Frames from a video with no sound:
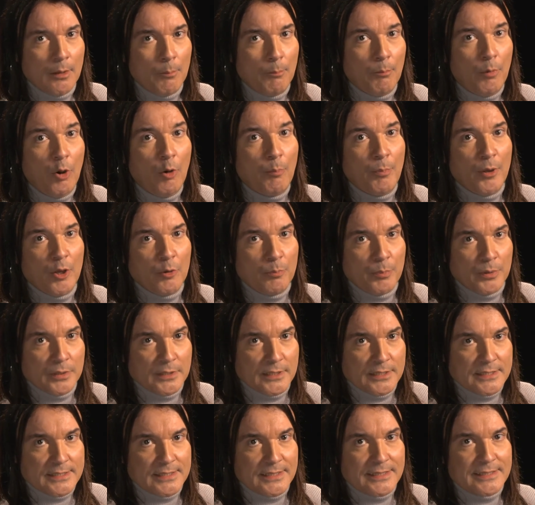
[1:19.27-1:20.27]
pop open
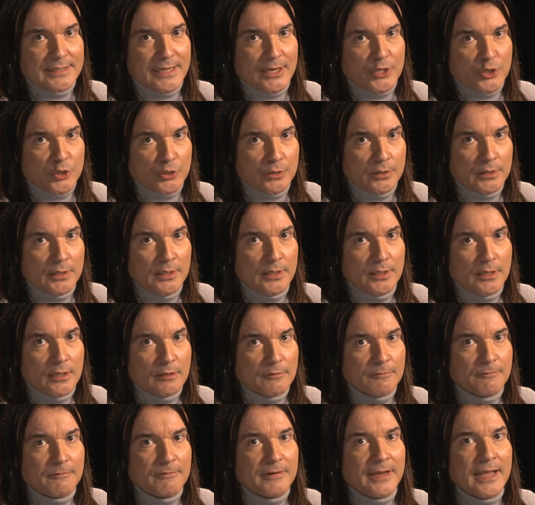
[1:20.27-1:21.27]
in succession
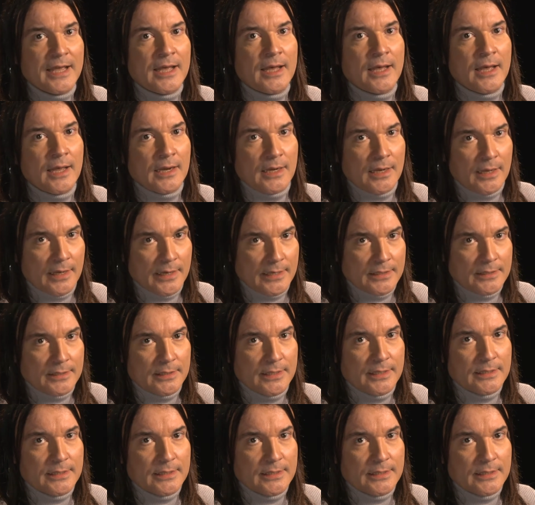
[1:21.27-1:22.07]
and flare alight